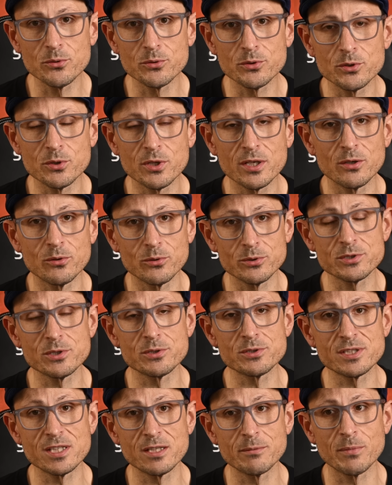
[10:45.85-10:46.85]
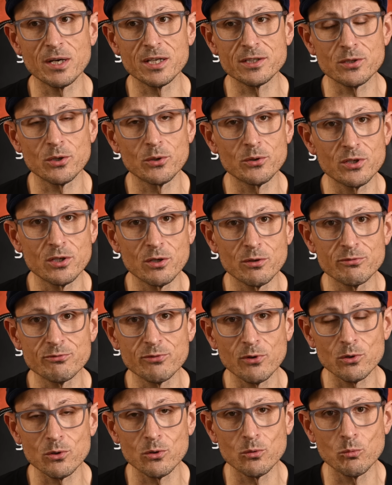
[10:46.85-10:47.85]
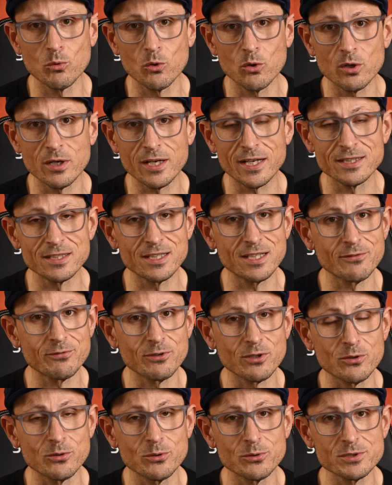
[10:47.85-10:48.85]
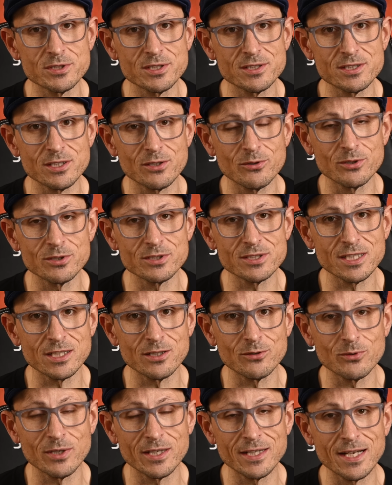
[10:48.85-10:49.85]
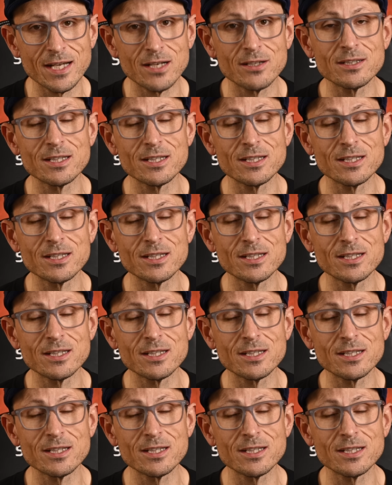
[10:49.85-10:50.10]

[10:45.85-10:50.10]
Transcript: You can also see my Tokyo photo walk and the different courses that are on sale right now.